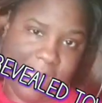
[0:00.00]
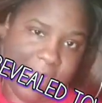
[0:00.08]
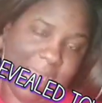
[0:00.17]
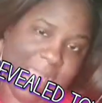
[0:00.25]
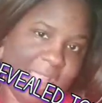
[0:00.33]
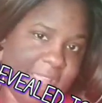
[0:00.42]

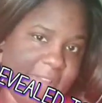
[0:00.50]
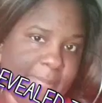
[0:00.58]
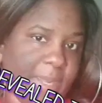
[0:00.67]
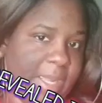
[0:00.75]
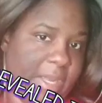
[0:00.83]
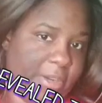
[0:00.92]
and I have
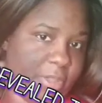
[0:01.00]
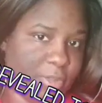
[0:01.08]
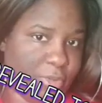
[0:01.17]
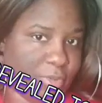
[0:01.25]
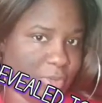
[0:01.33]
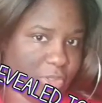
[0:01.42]
my hair
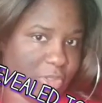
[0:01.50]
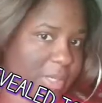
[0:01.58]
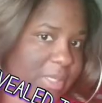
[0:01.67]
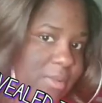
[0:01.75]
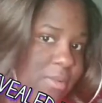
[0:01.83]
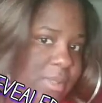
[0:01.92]
in two
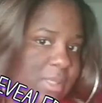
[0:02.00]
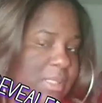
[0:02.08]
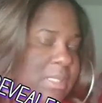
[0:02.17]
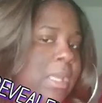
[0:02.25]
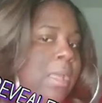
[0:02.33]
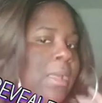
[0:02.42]
strand
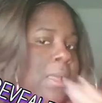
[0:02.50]
twists,